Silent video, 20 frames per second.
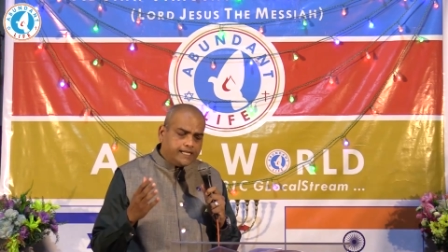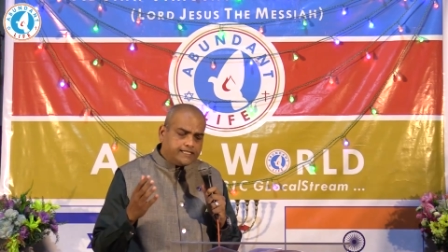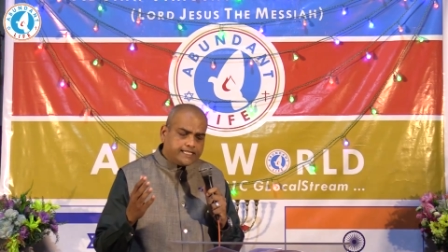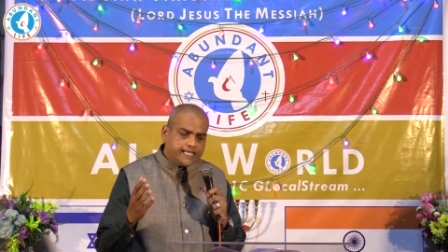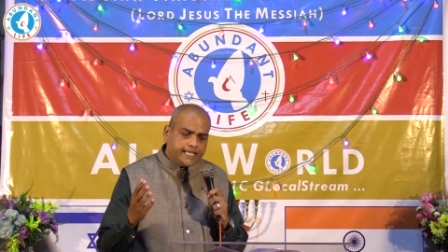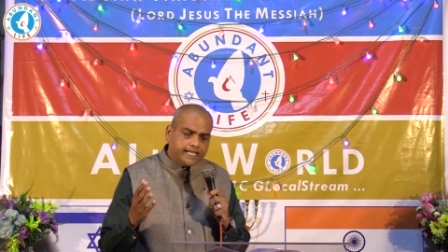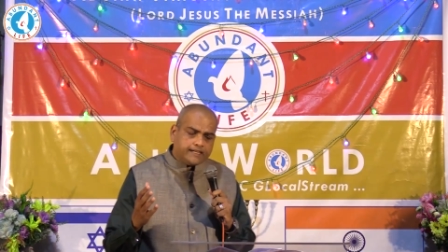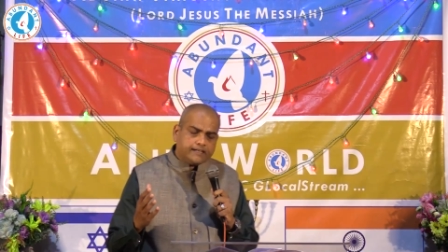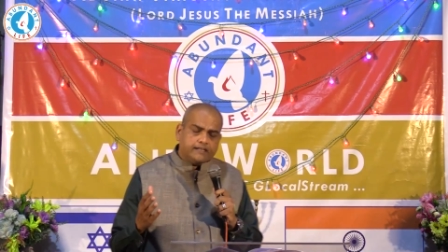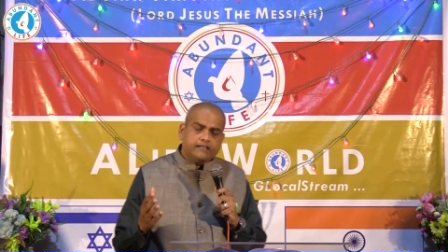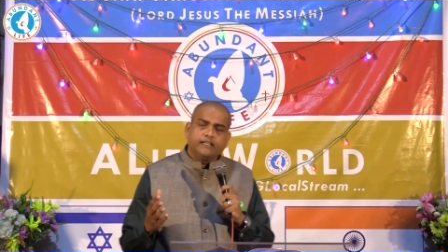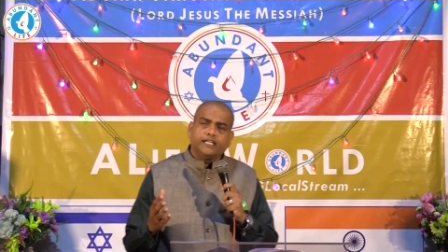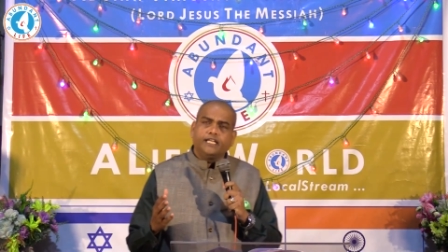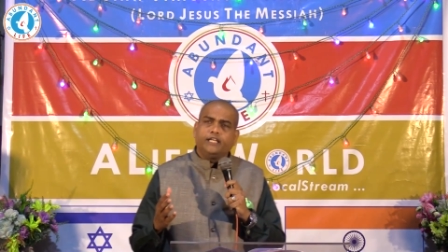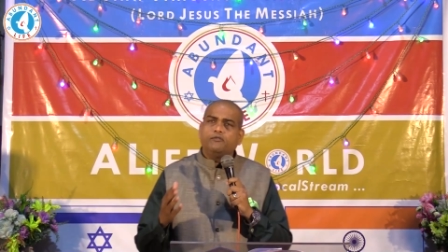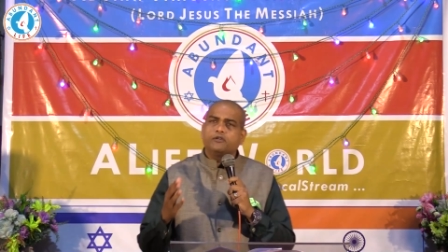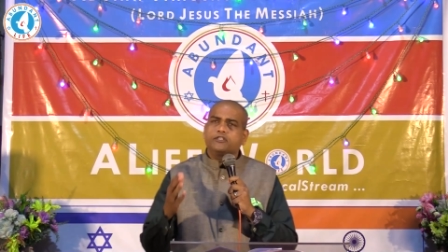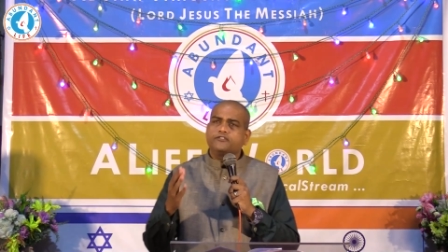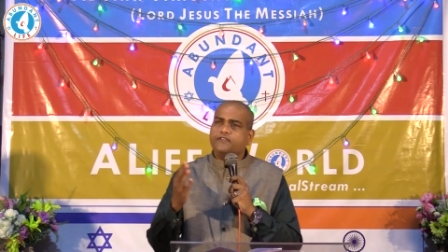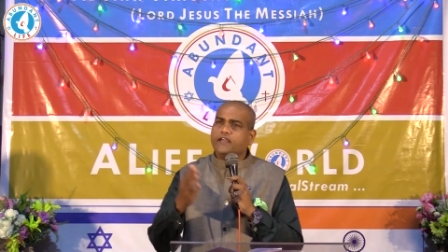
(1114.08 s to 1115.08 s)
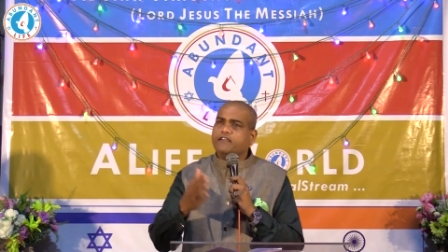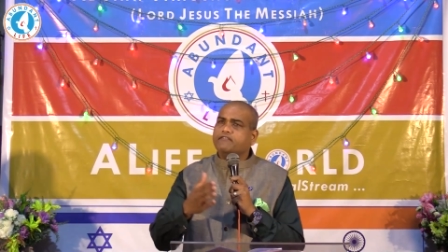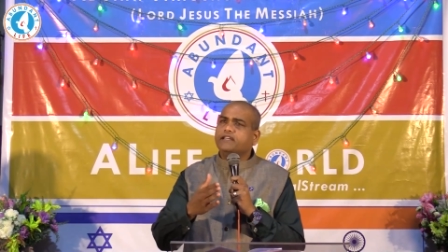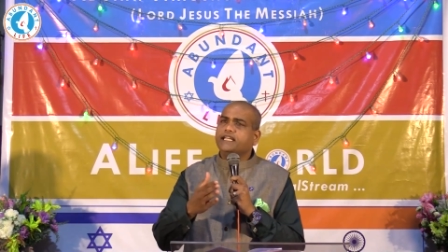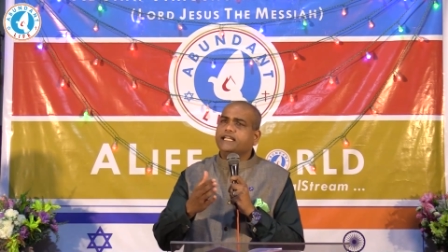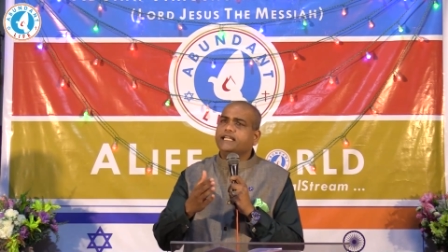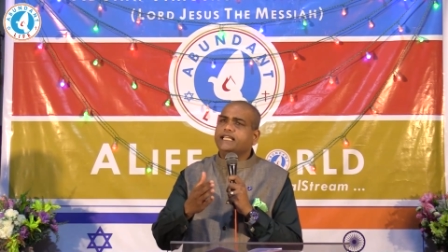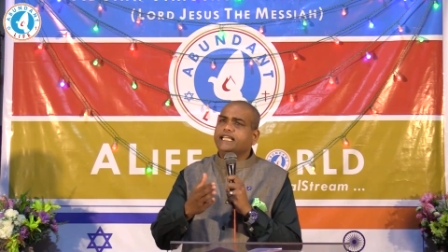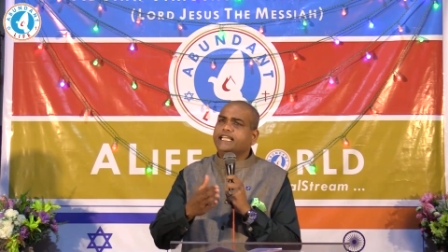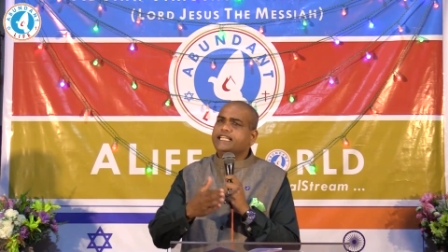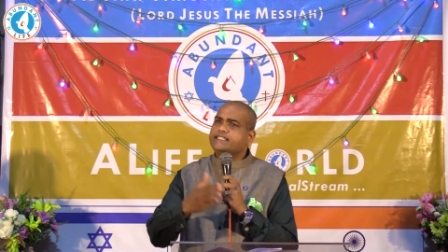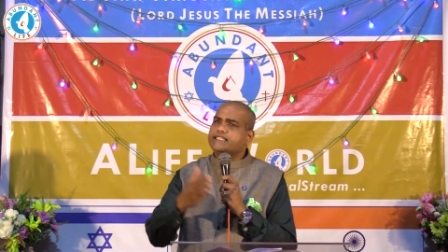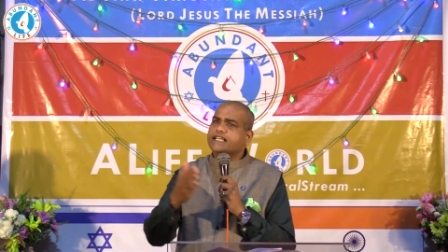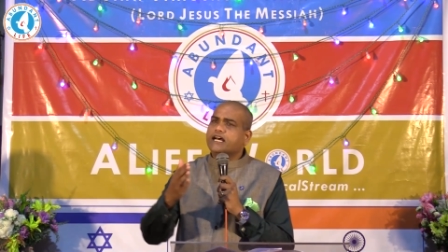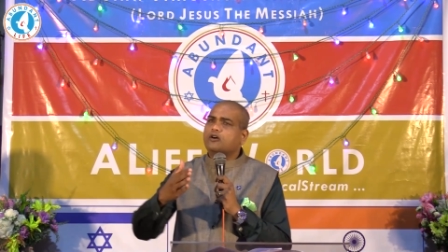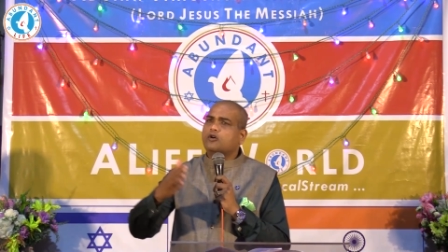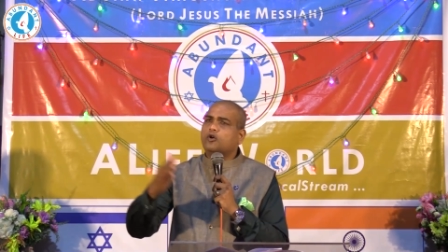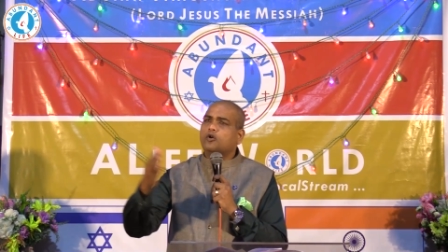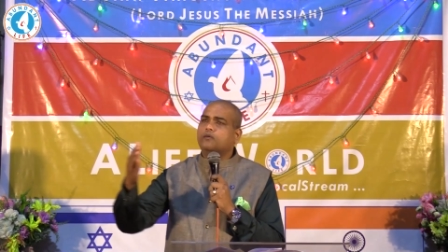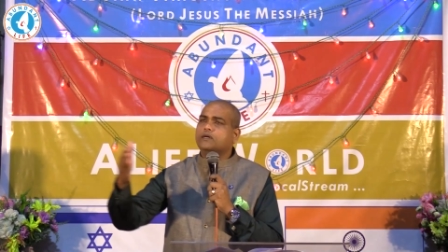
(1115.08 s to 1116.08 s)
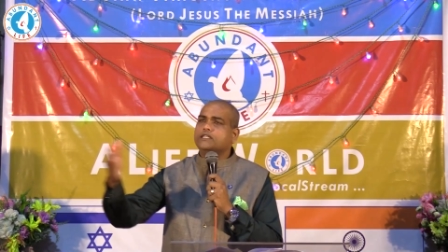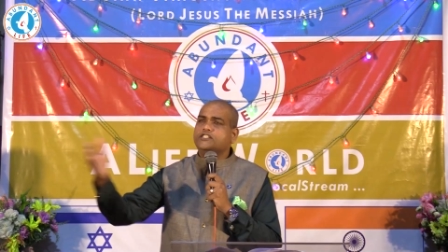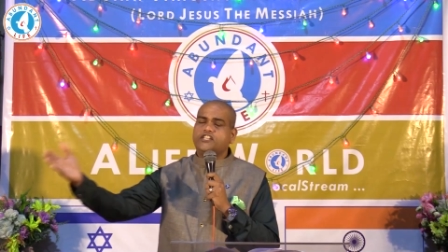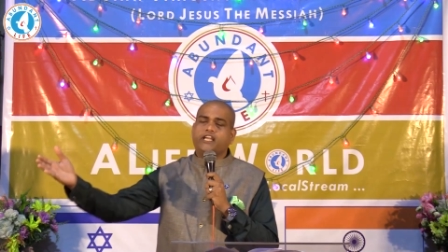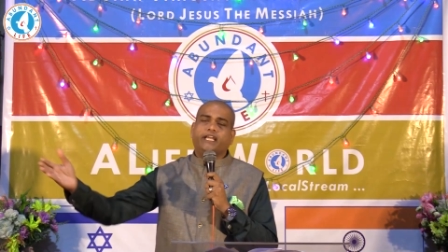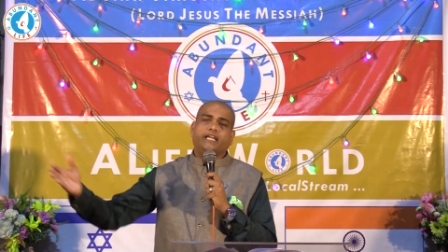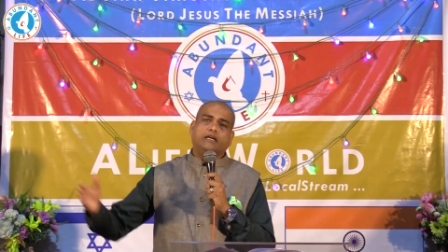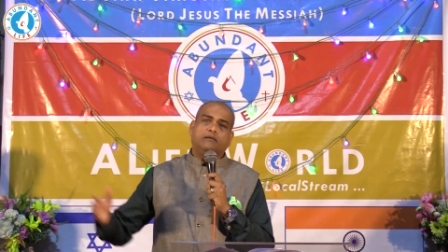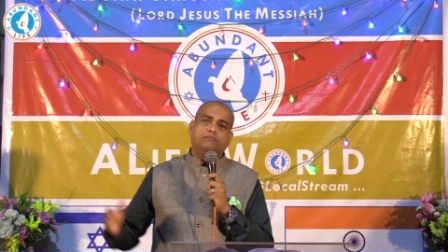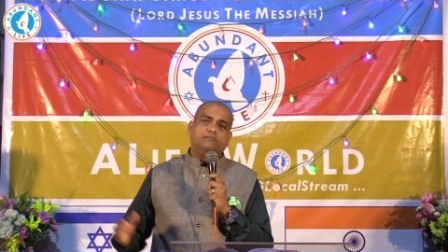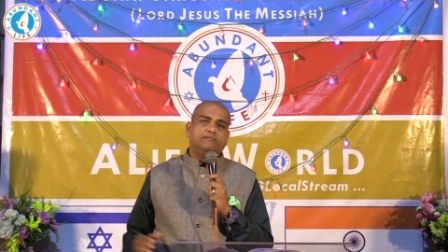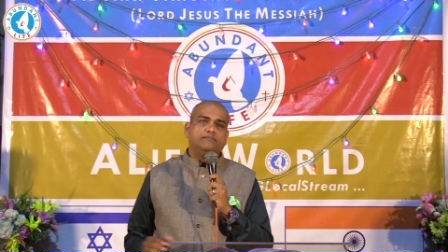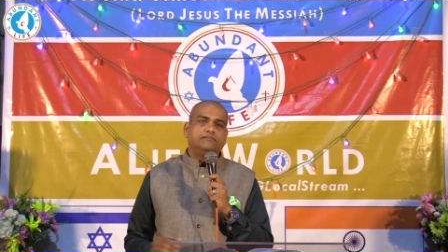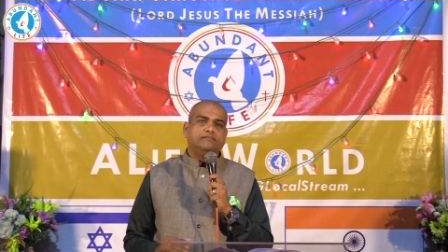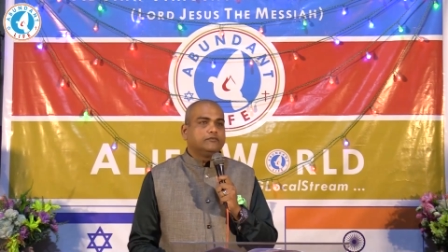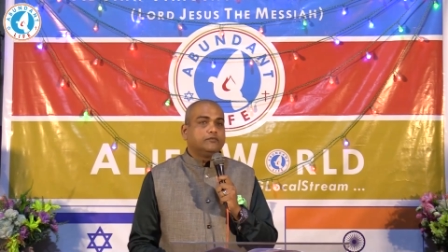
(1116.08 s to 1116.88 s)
Isaac, he was favoring Esau over Jacob,